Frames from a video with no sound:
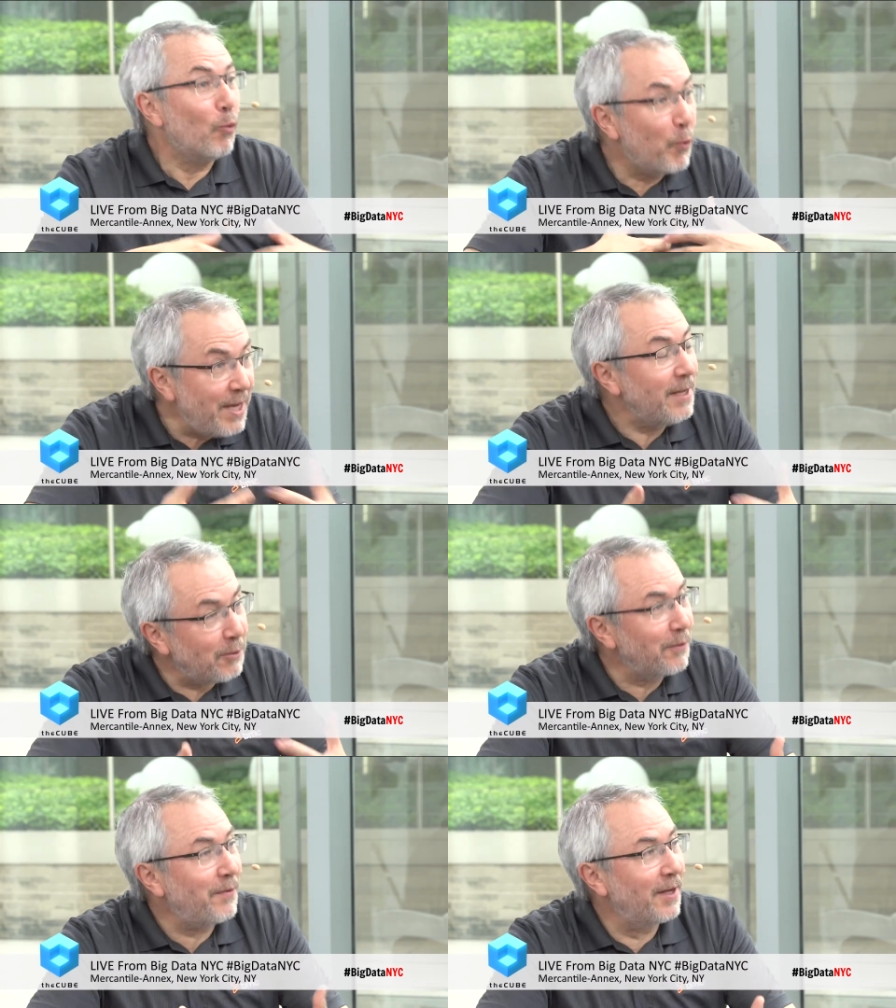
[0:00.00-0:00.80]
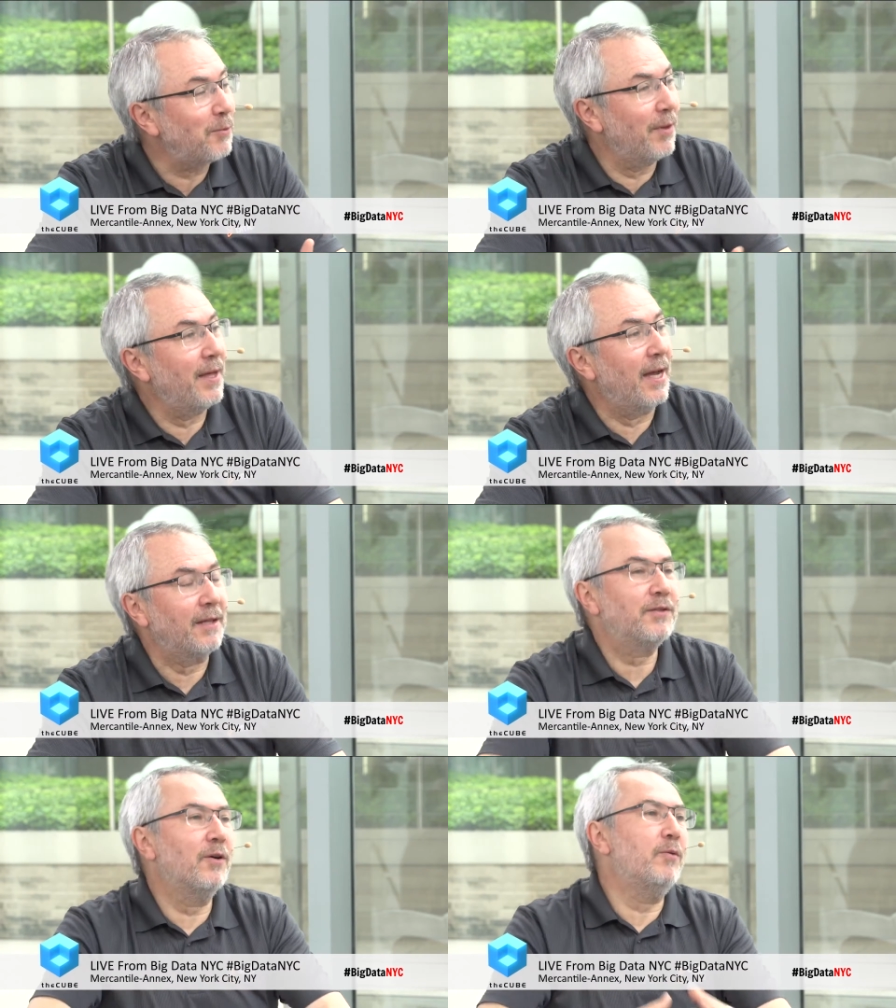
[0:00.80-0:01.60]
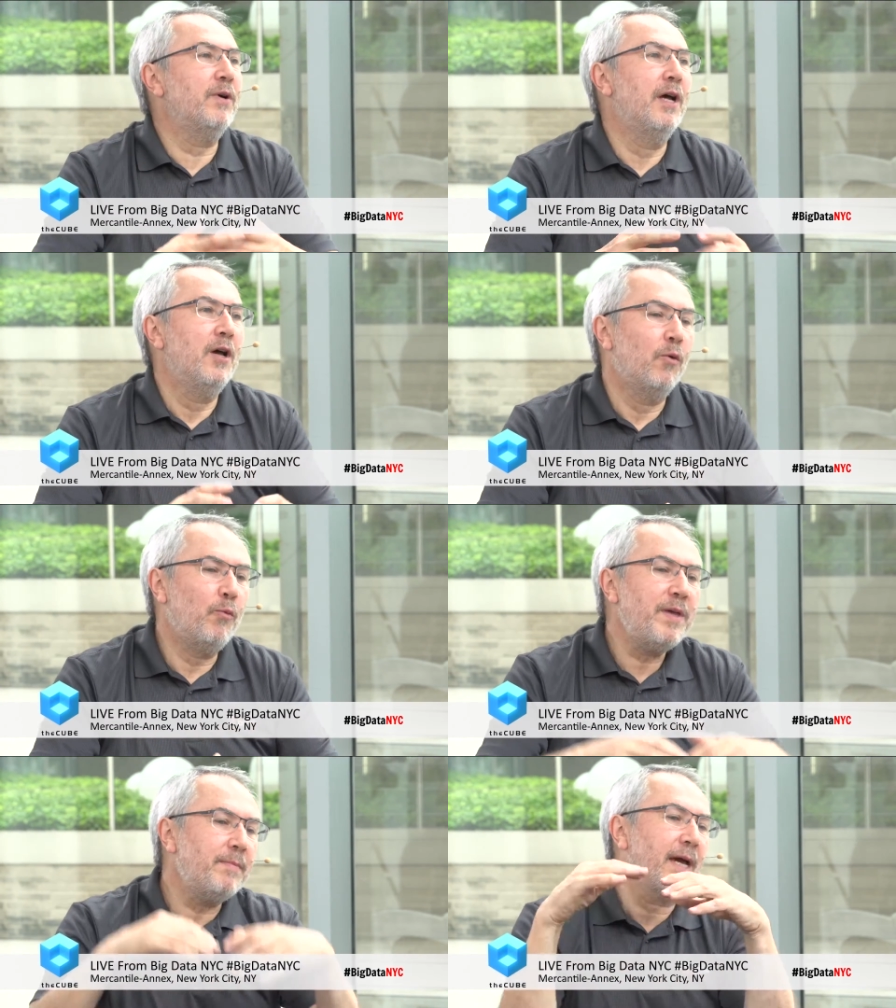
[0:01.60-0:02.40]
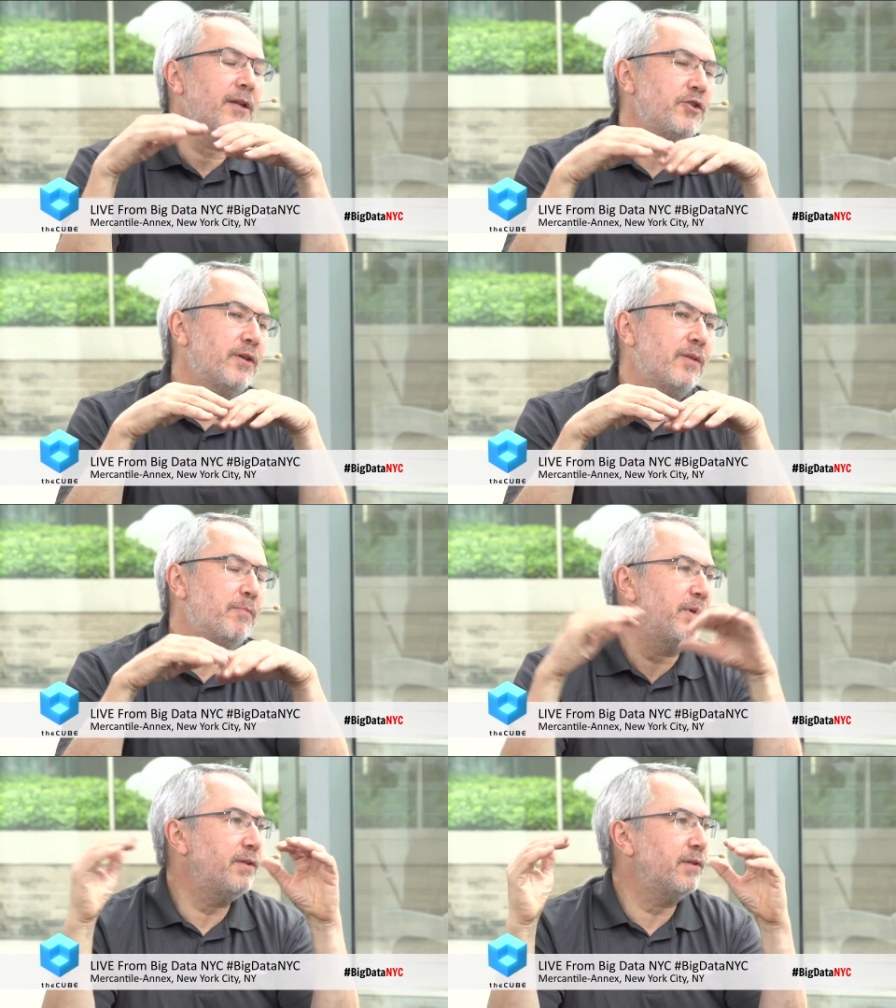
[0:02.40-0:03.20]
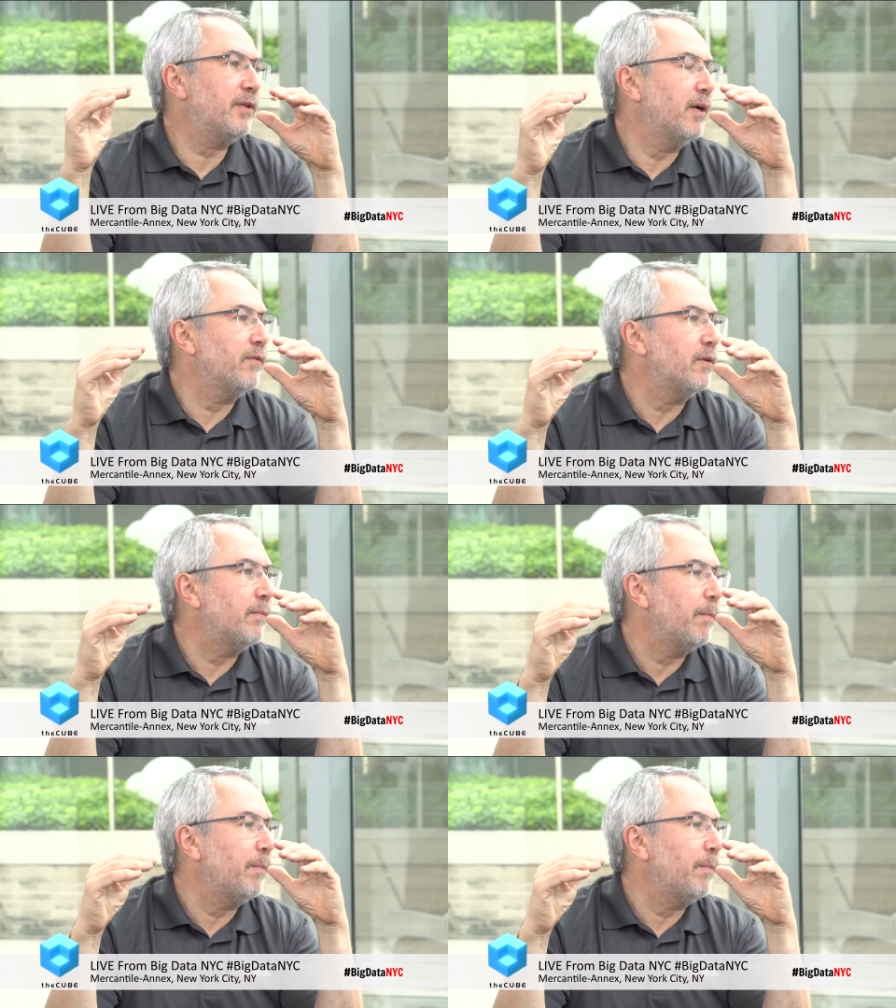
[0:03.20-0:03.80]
We interface with that. So we manage at the business level